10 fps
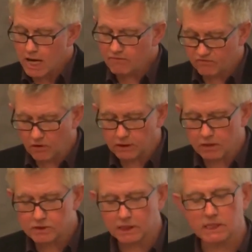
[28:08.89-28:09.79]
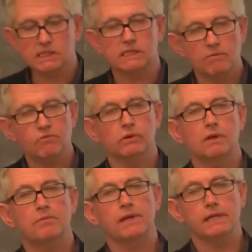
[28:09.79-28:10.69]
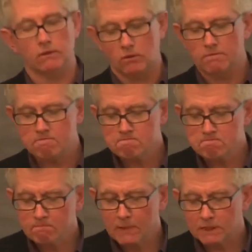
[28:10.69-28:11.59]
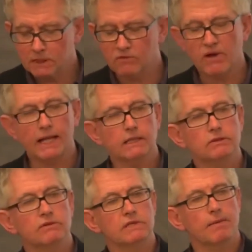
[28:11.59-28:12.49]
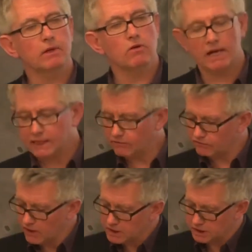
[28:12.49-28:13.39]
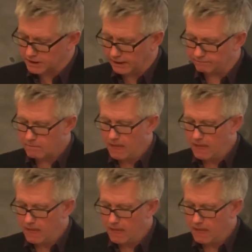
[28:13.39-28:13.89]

it follows that a simple appeal to the values of democratic functioning